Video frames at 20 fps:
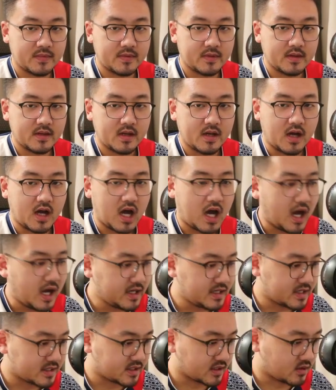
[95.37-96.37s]

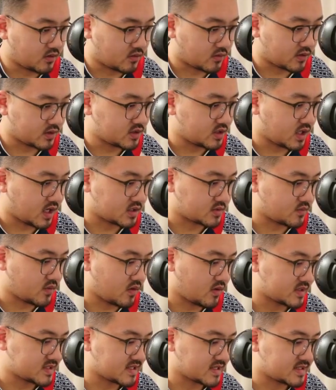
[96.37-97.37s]
highlighted orange as well
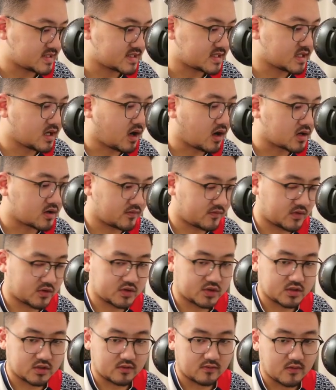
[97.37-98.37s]
as a darker
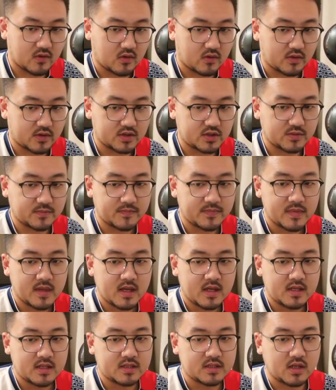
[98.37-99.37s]
version of the orange.
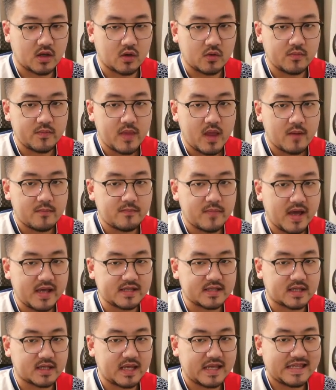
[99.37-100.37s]
So
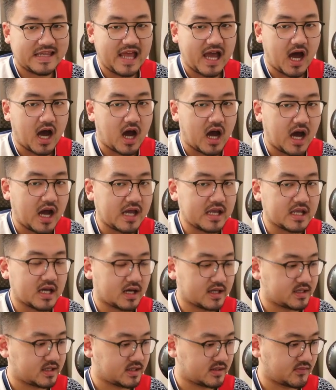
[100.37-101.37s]
basically the
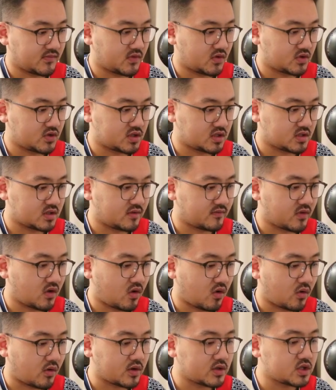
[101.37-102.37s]
highlighted version of the
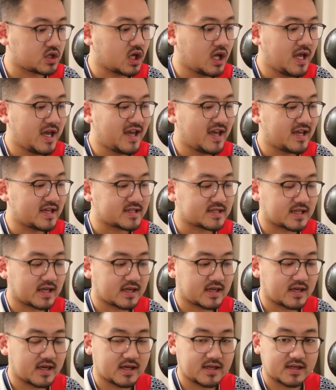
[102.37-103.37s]
orange is the
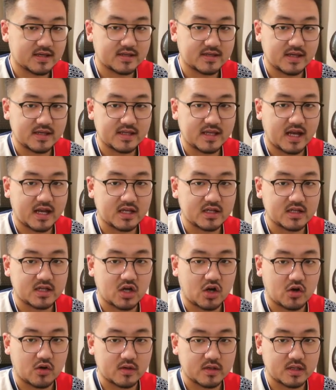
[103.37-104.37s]
thing that
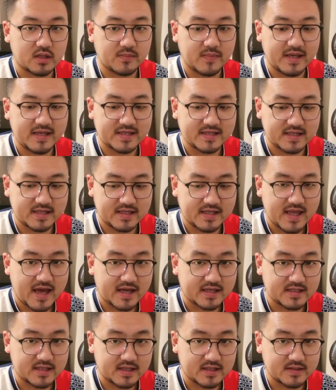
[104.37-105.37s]
currently being
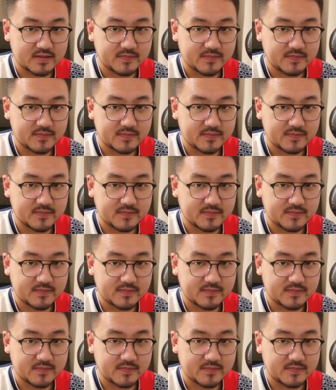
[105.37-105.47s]
selected.